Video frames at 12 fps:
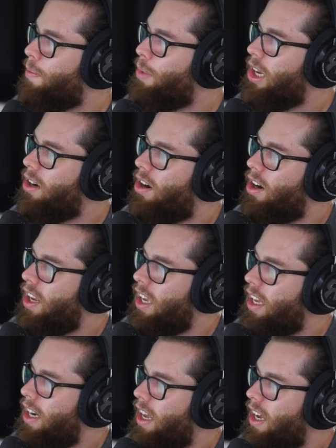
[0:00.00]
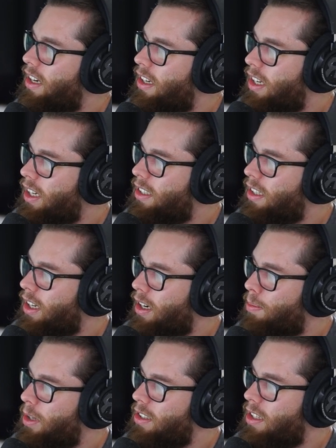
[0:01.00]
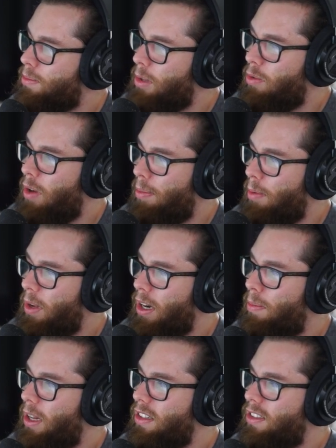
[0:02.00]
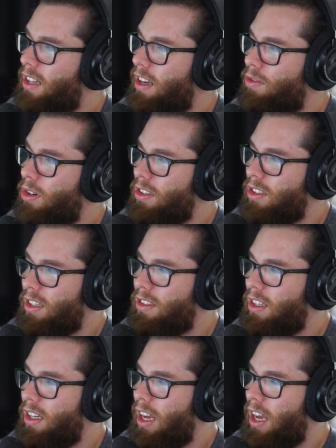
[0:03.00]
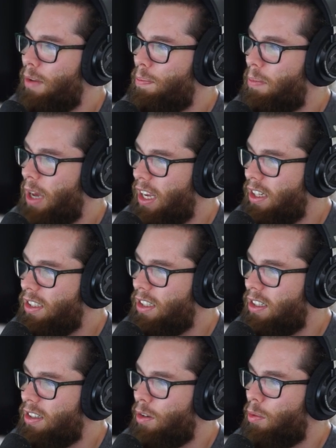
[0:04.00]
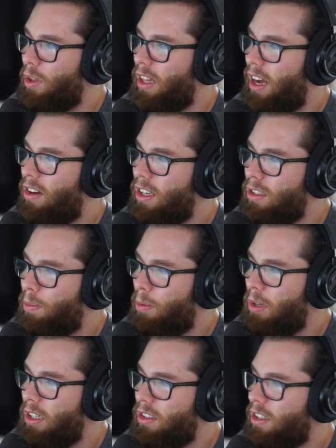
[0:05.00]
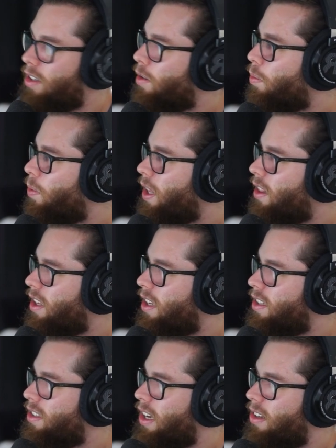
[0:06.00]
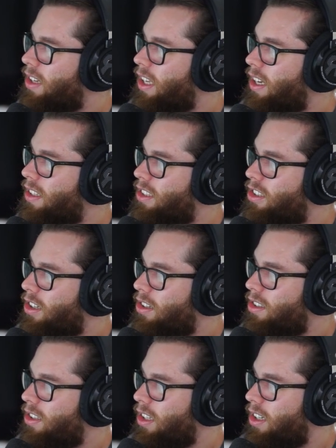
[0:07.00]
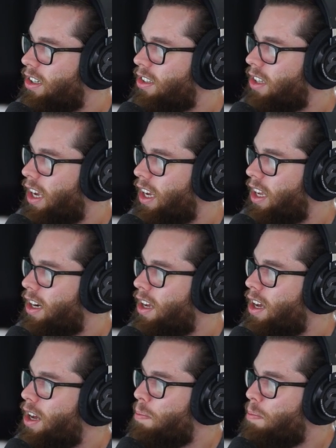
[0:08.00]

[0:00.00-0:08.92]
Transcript: A P R N addiction therapist has been reprimanded by the state for discussing a patient without his permission with his L D S church leaders and